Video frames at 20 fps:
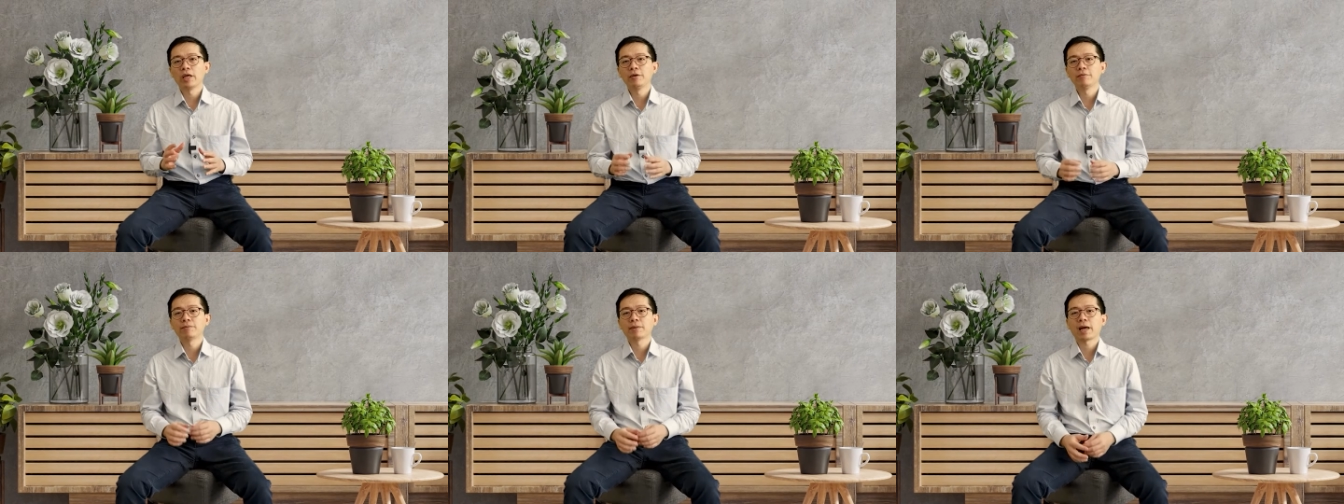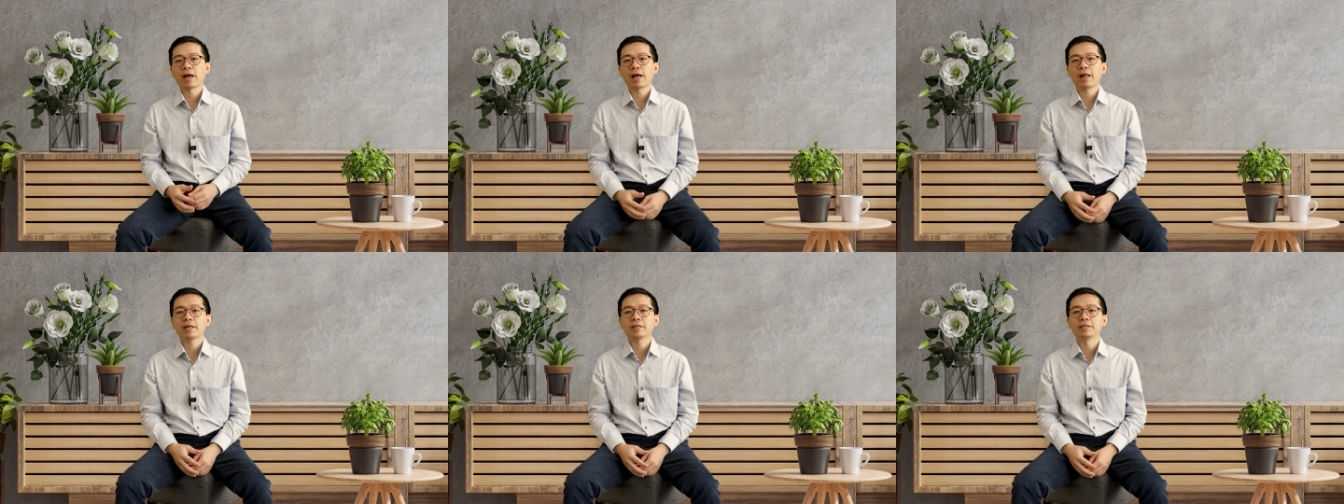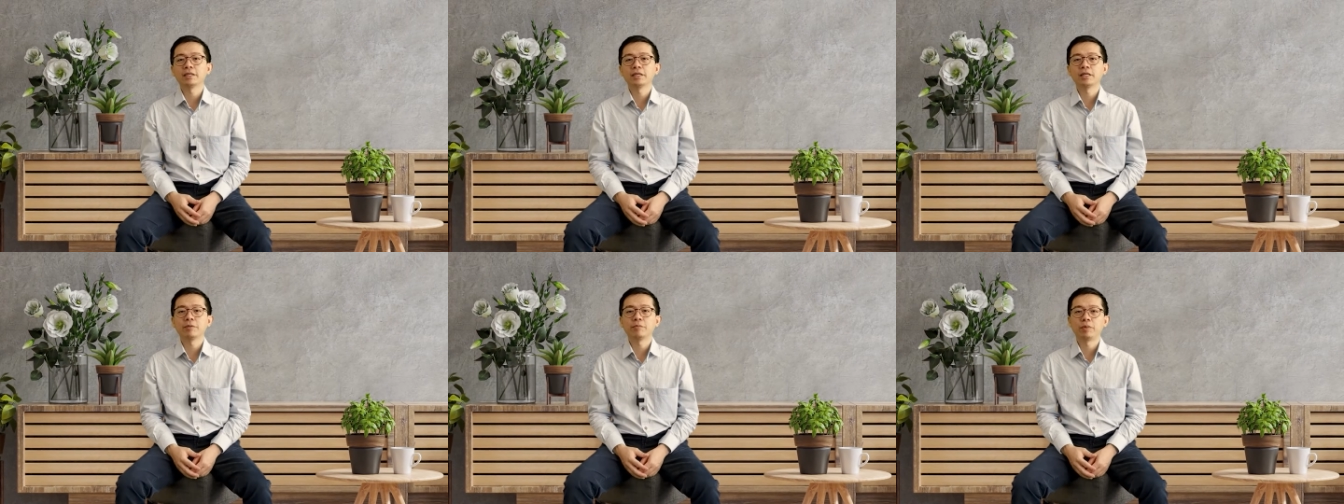if
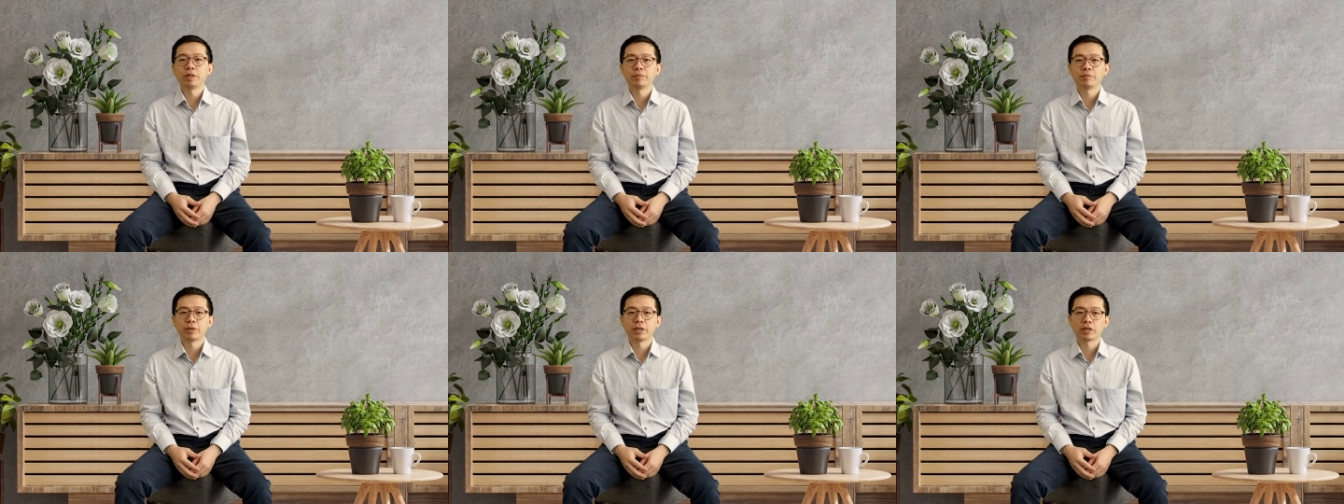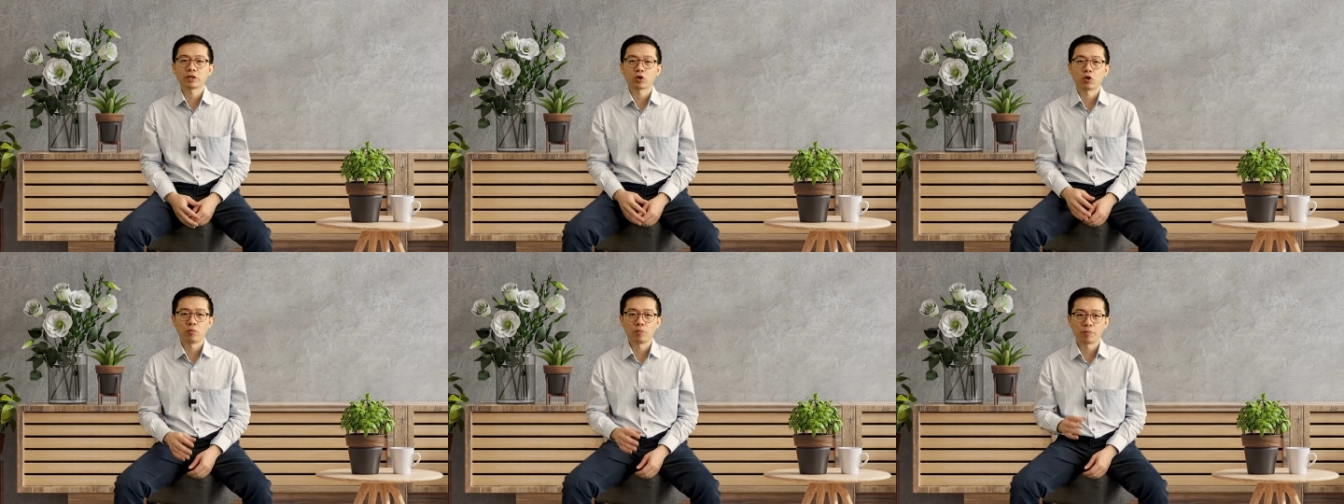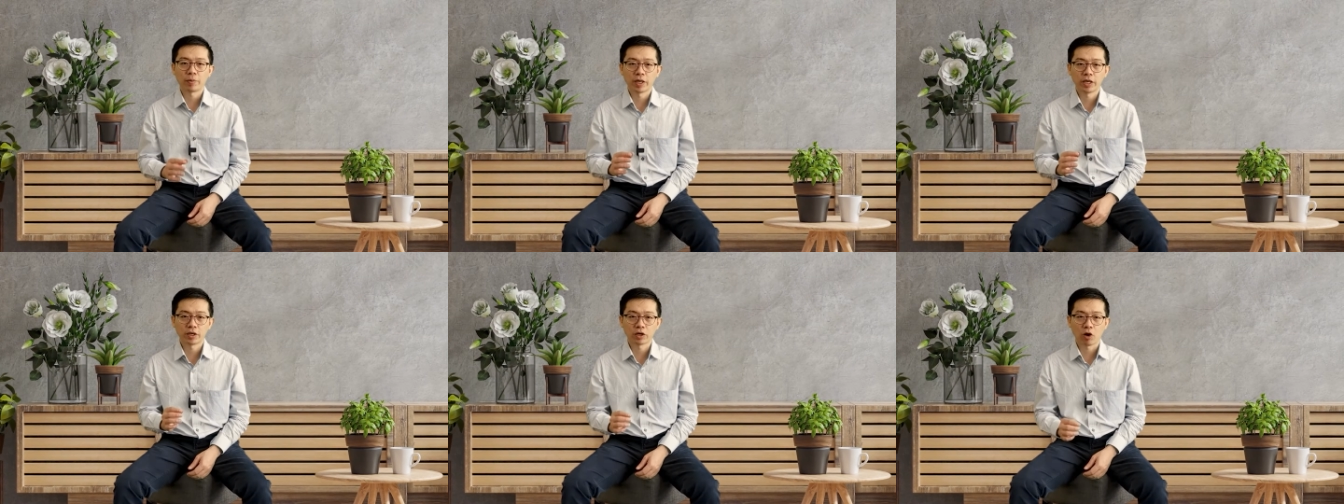elderly people
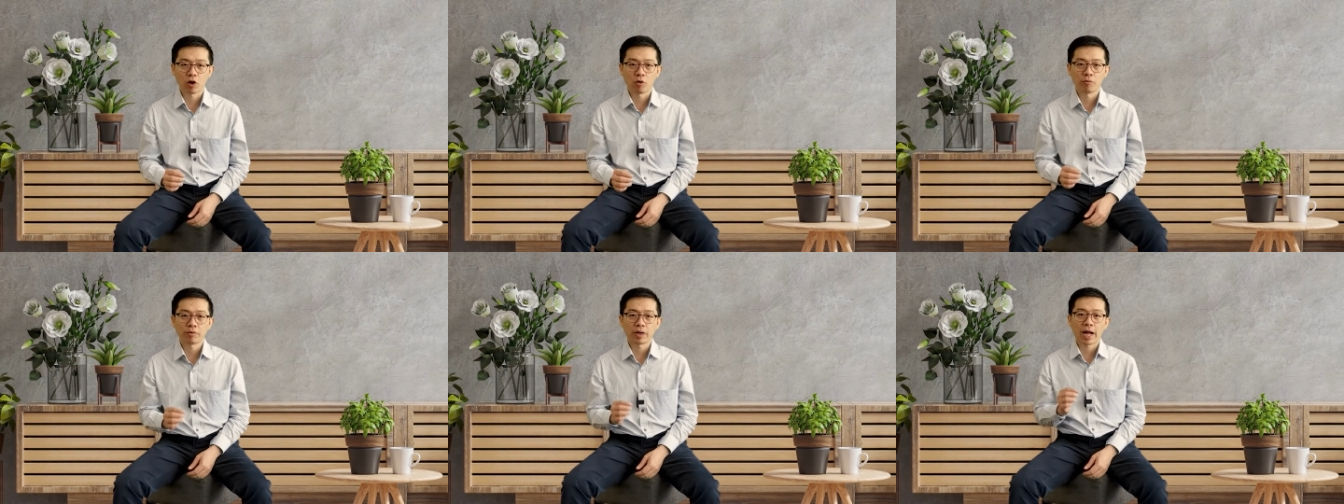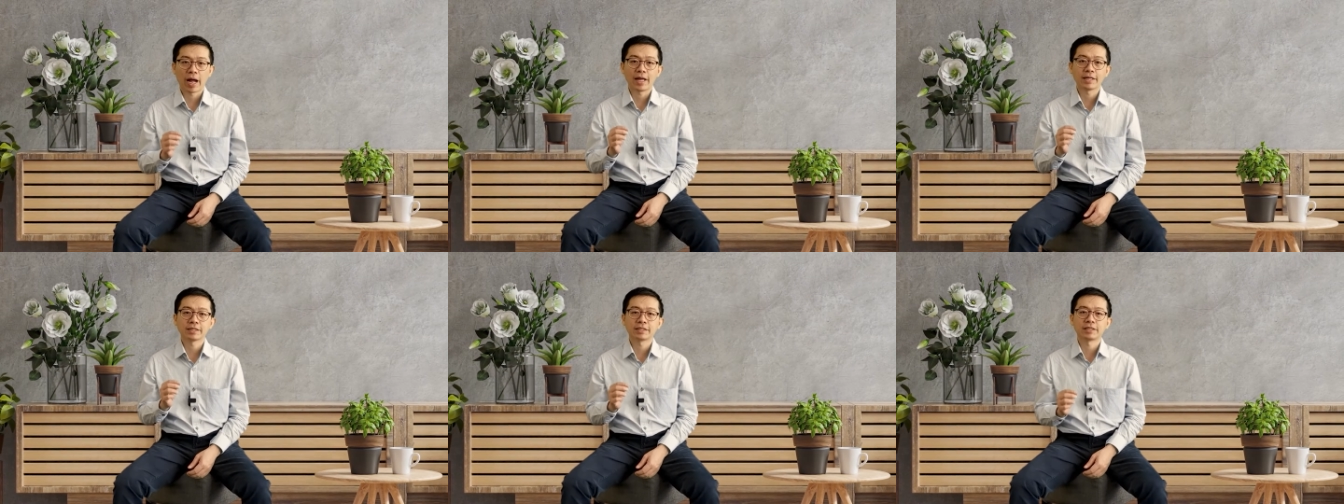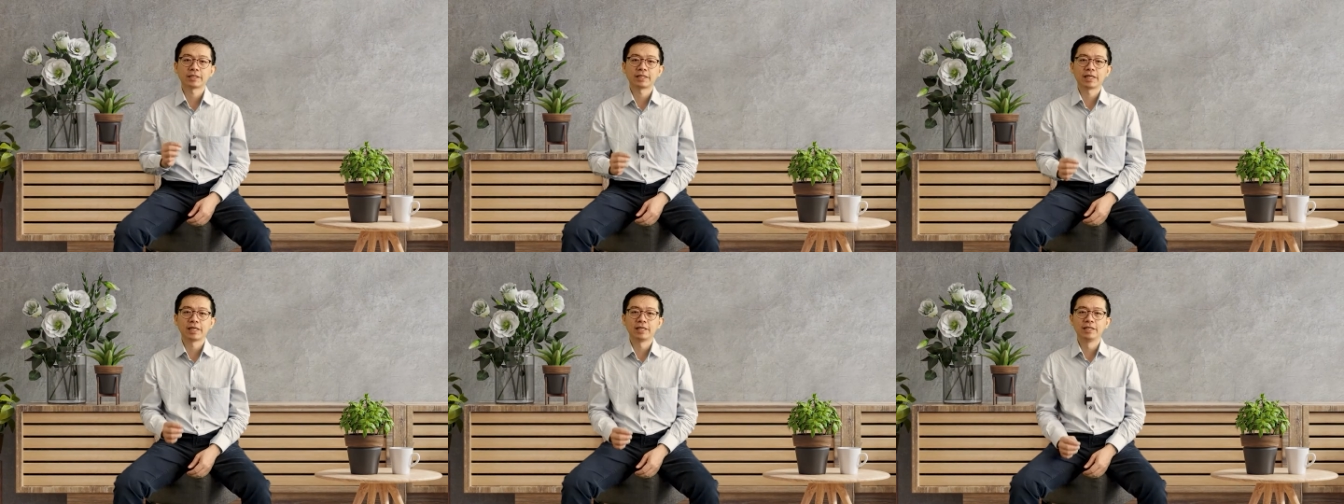complain of
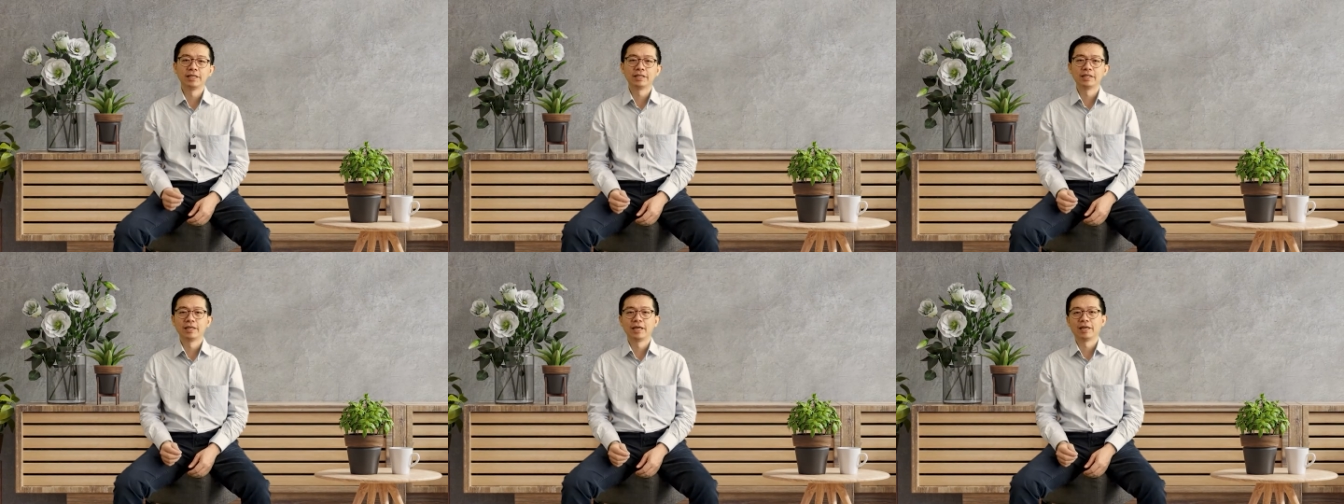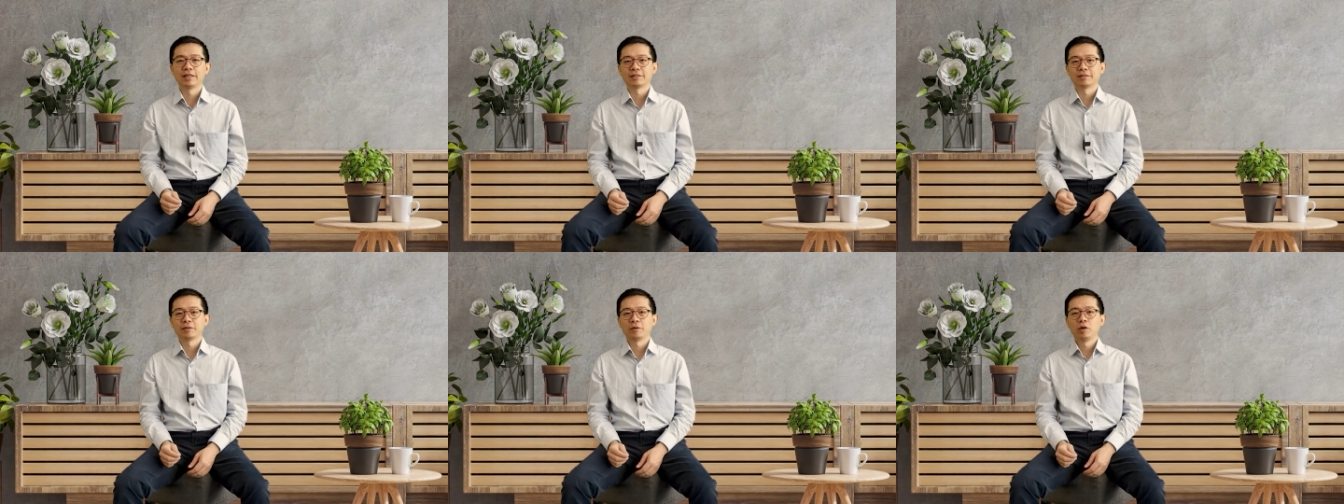unsteady gait